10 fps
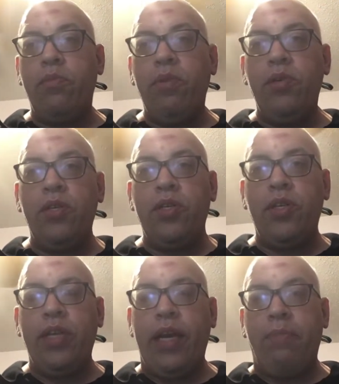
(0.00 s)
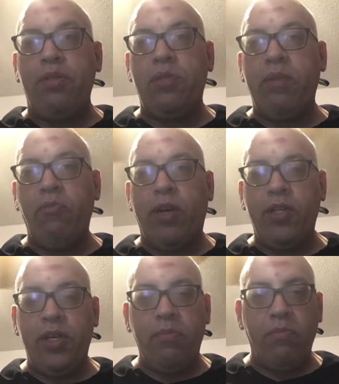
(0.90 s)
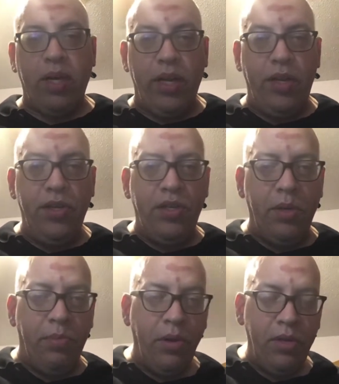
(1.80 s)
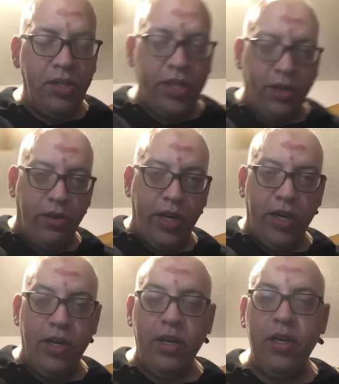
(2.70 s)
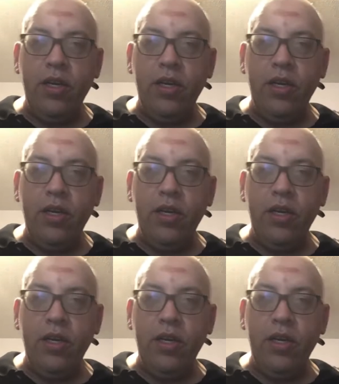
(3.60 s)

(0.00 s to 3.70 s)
the musician that happens to be watching my YouTube channel here,